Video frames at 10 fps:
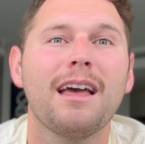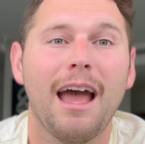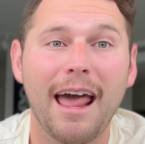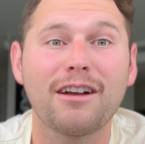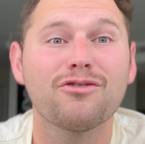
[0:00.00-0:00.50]

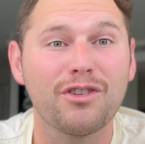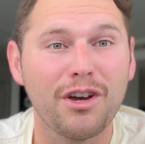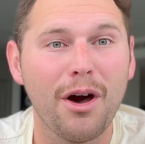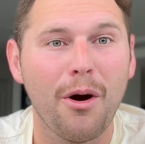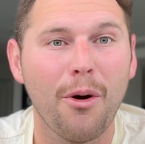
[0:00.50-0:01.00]
and actually
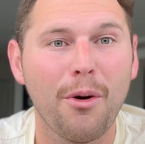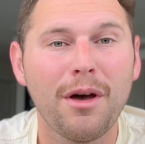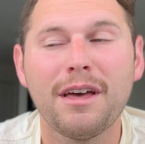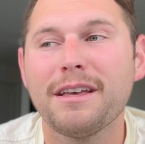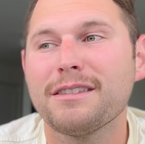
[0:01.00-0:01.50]
go.
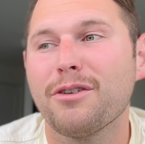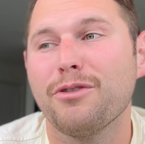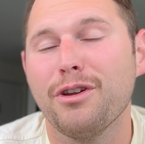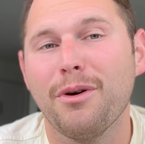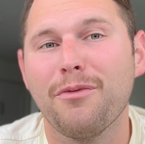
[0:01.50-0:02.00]
So,
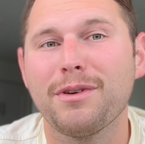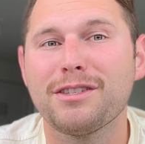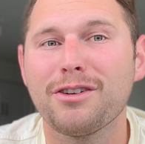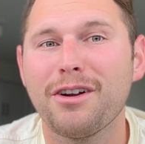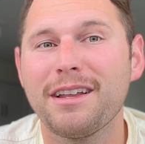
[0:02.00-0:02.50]
if we
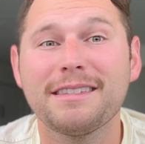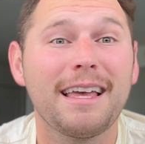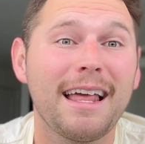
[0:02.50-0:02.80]
started, say,